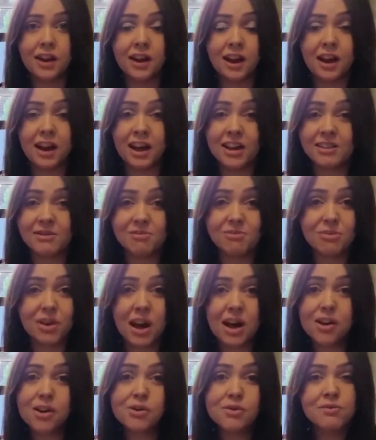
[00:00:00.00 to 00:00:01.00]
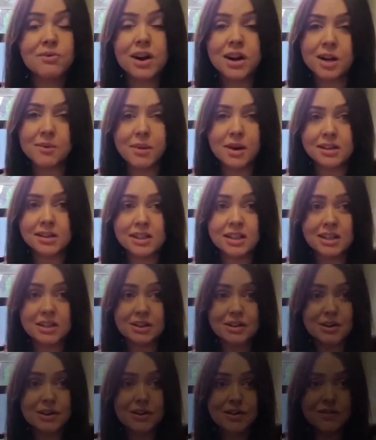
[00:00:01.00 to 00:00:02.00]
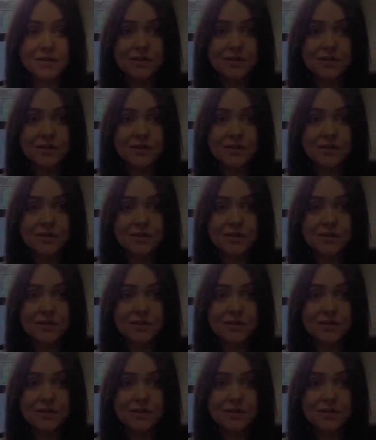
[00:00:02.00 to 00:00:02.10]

And I couldn't recommend it enough.